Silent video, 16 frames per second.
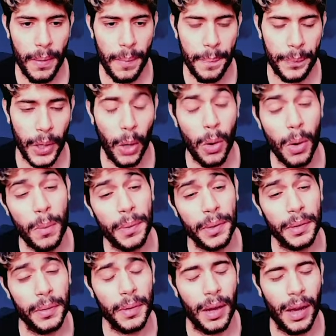Oh,
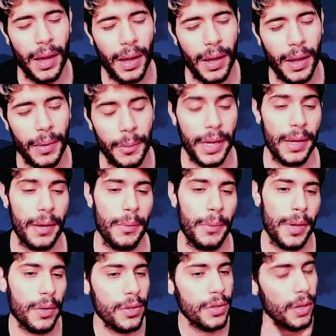but
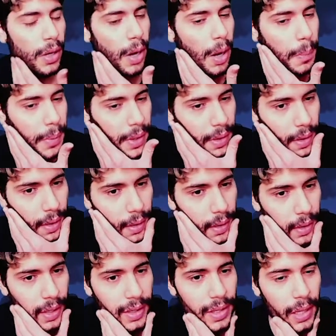we also copy the...
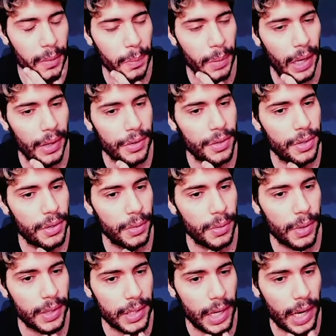it's at
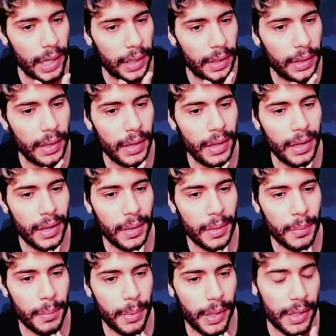+2 attack,
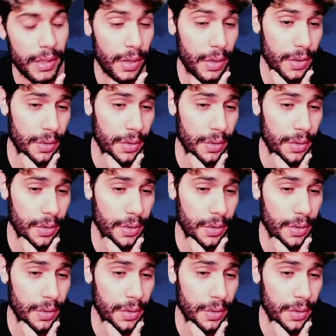but it's also